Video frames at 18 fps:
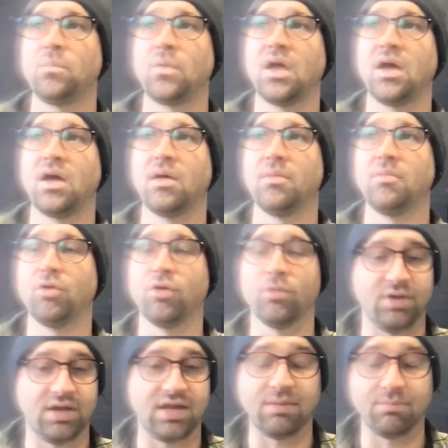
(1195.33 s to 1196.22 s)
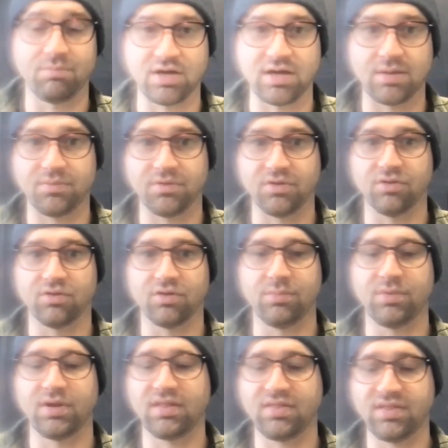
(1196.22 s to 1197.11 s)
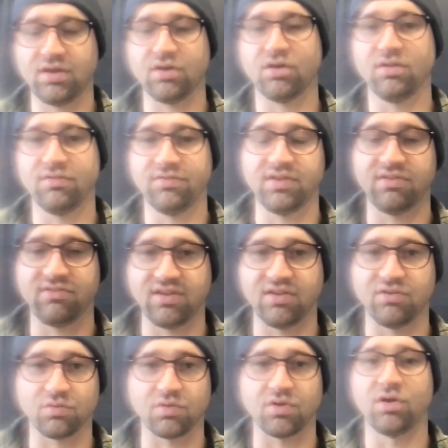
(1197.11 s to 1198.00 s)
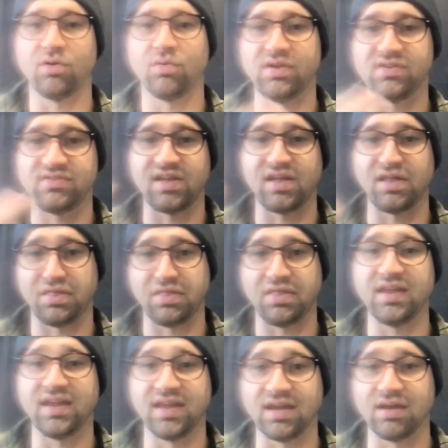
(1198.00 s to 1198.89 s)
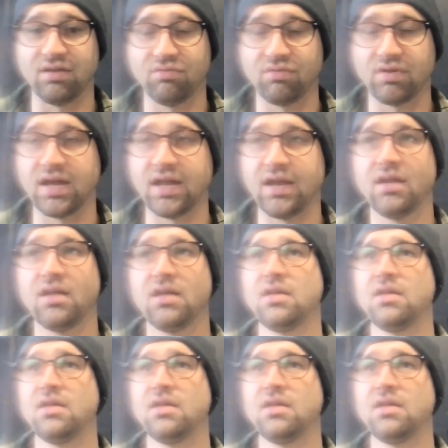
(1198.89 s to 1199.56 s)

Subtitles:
or became popular. I mean, I think all of these things were always a thing, right?